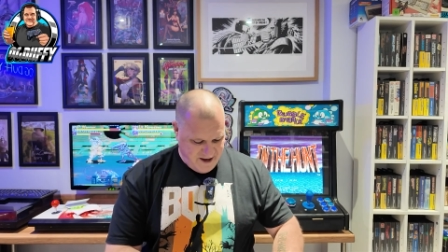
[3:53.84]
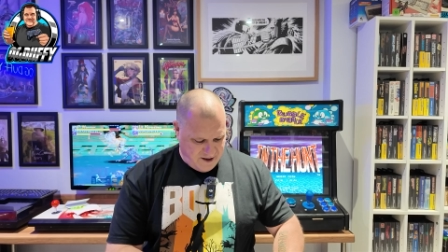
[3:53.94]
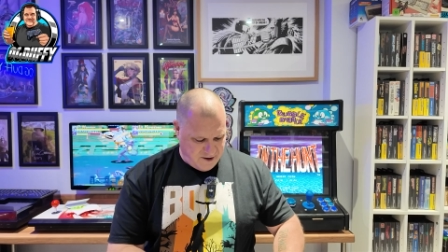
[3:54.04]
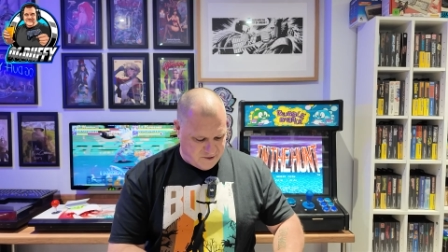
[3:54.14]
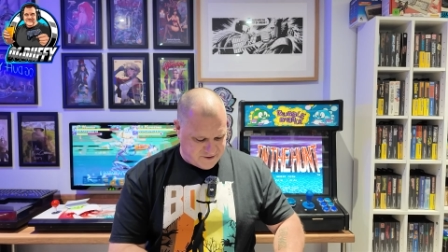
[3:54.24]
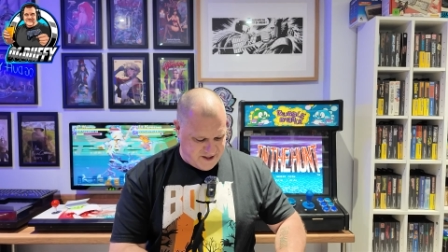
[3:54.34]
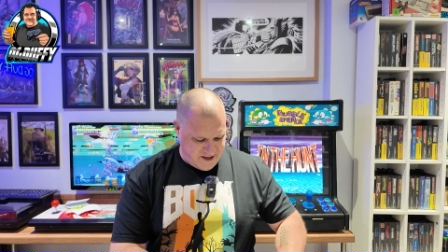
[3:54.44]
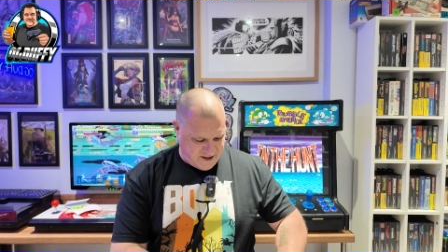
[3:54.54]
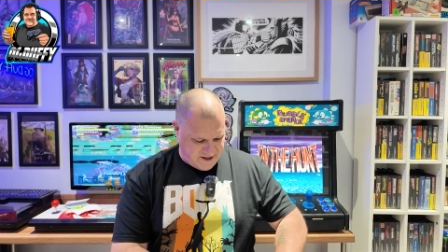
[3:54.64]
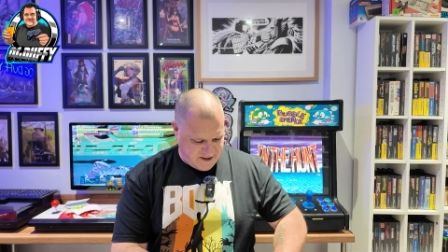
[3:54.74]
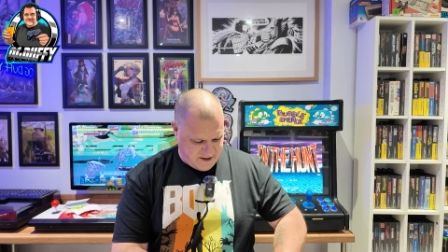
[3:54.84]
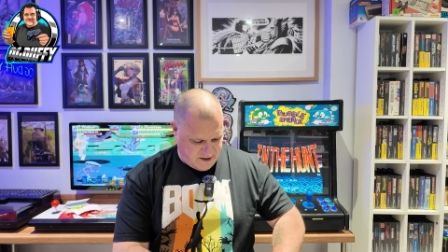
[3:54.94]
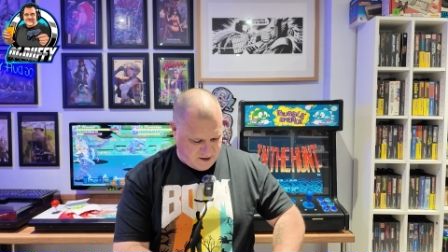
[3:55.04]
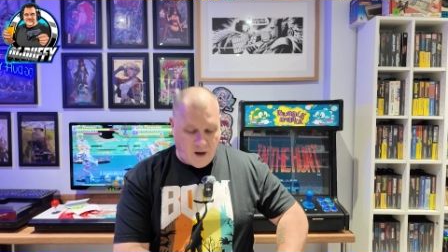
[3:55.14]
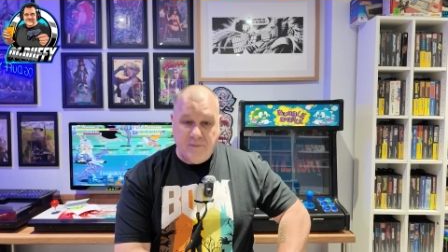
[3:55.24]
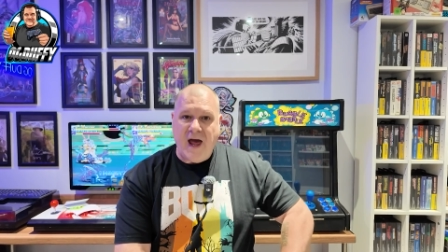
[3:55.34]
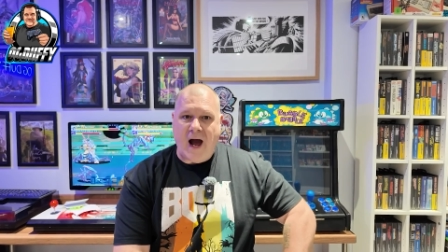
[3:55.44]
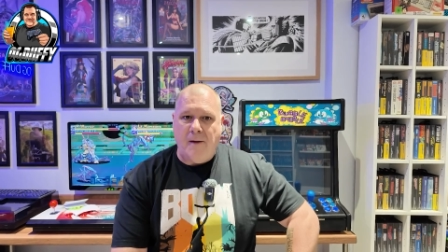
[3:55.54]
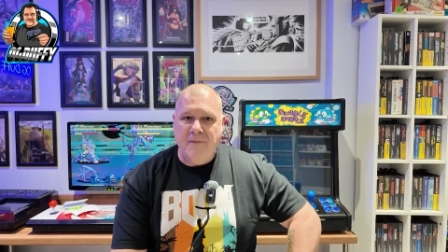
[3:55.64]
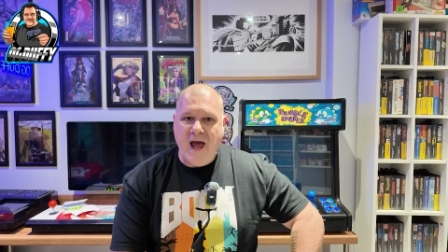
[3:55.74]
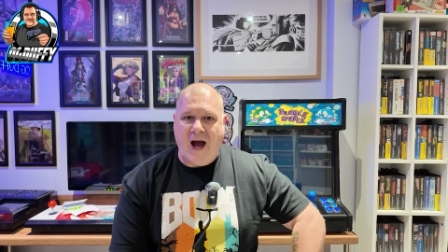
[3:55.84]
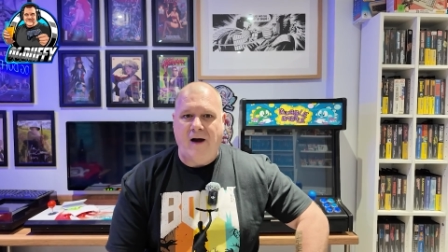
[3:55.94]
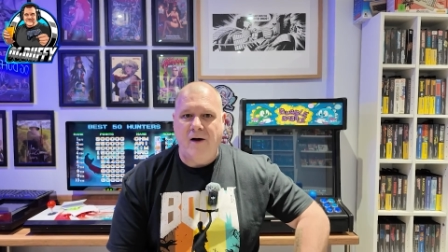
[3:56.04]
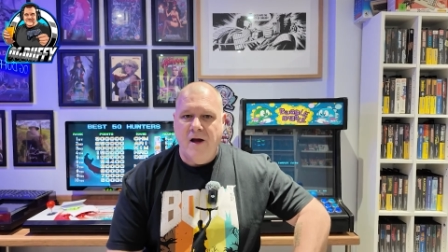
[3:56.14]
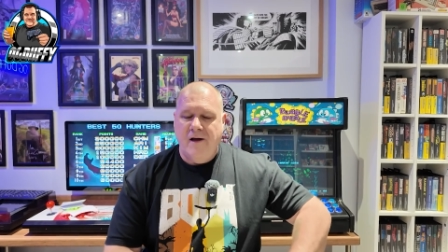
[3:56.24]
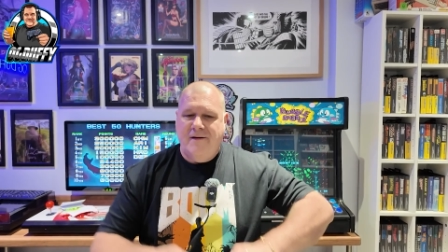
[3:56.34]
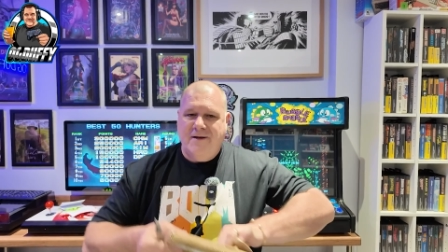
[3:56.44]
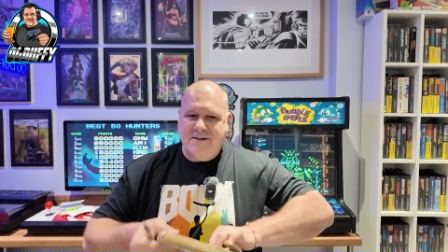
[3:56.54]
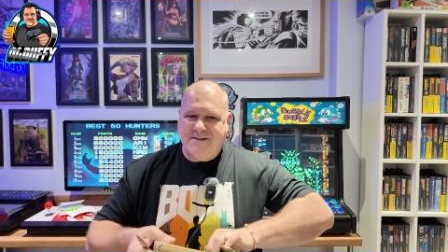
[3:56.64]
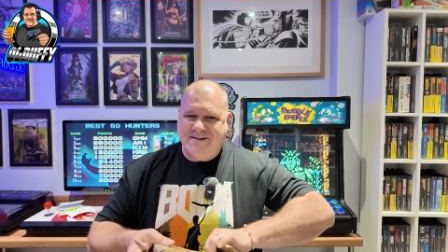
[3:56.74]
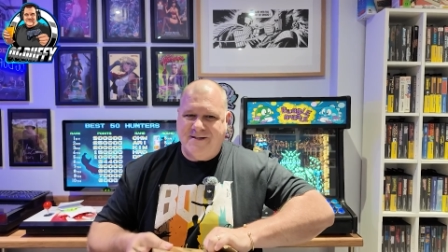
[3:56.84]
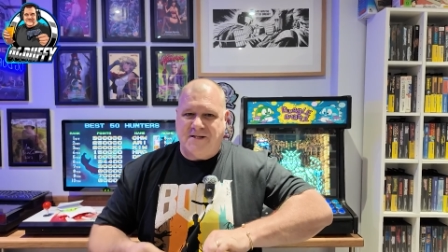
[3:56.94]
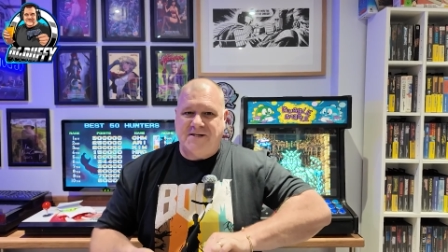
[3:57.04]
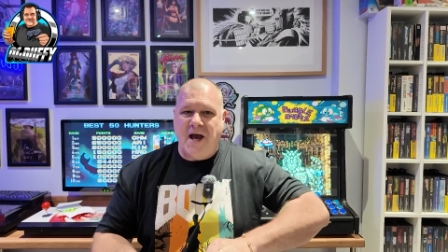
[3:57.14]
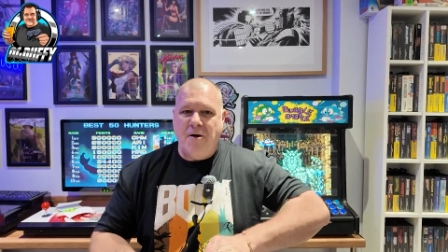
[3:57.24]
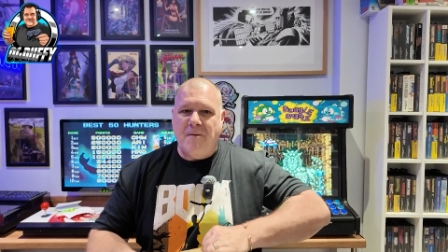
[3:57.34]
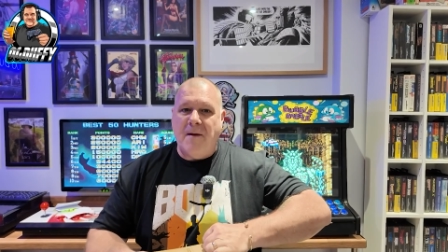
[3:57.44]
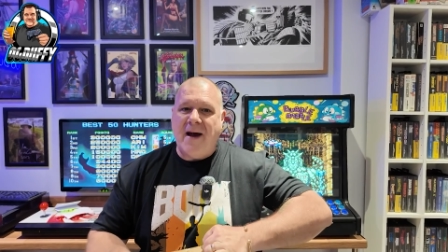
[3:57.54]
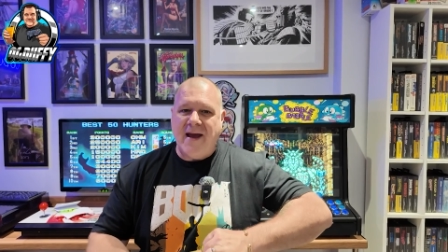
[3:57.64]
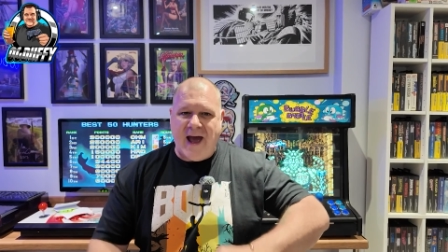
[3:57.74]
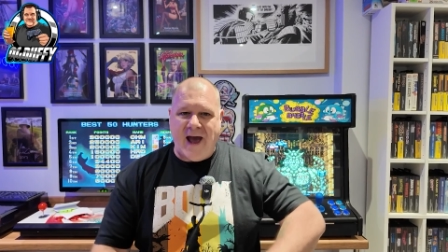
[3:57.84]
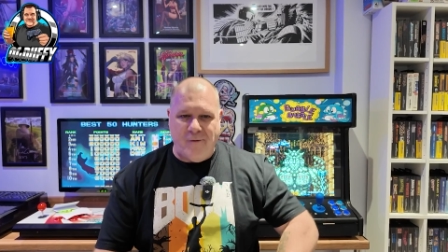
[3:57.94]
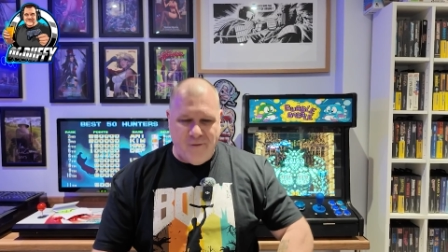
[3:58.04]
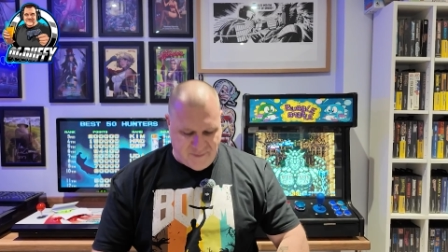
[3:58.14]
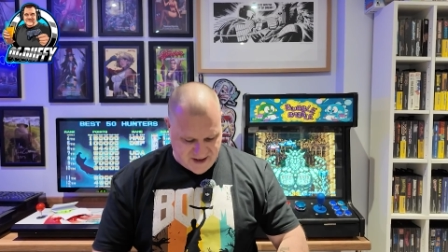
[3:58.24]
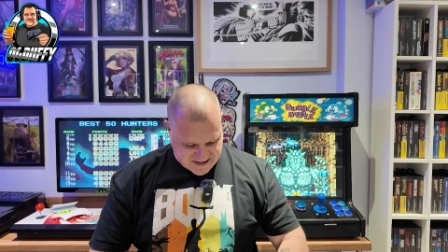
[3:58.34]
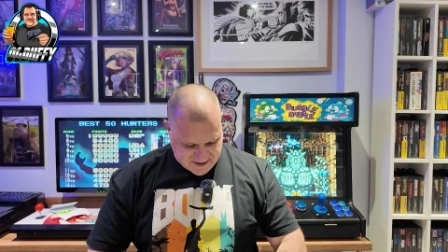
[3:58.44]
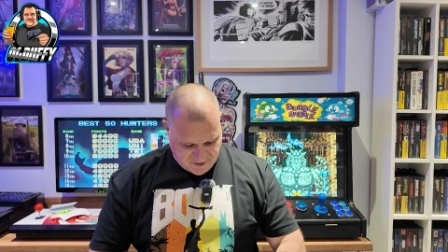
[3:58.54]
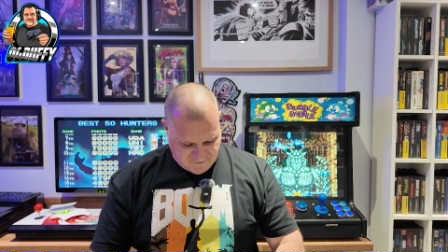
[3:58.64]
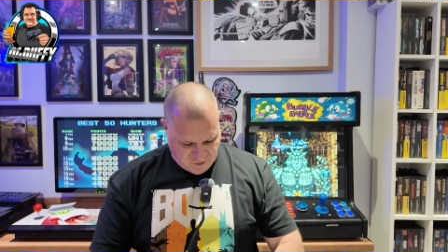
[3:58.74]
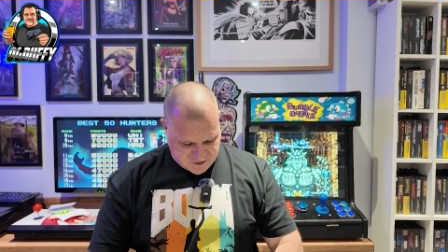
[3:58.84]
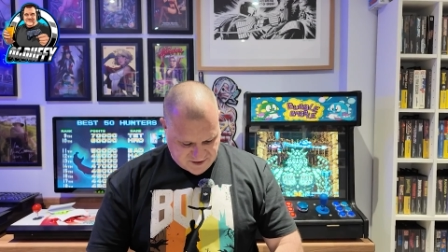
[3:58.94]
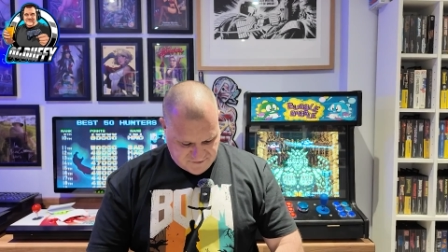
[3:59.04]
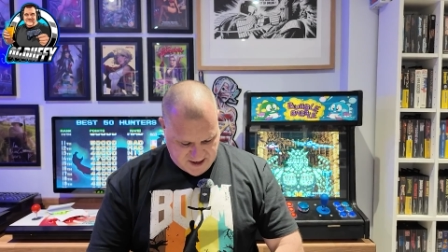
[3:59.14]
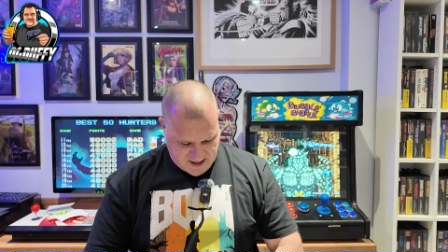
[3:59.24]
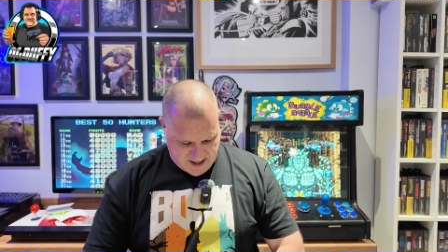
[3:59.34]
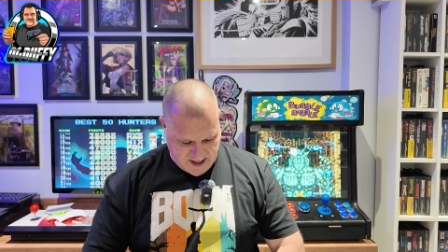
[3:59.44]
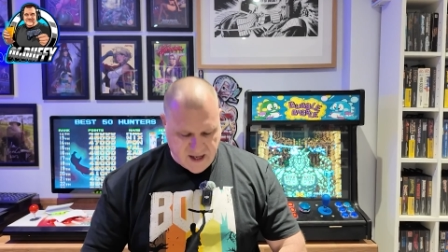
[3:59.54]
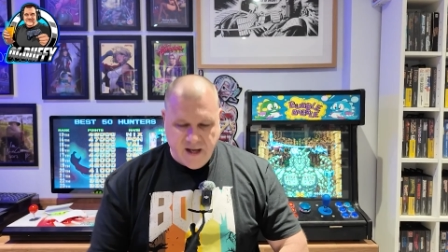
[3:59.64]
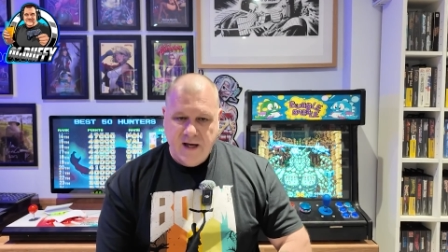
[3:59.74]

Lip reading: Oh dear. I'm there. I'll tell you what, my mate Al, who appears in my vlogs every now and then,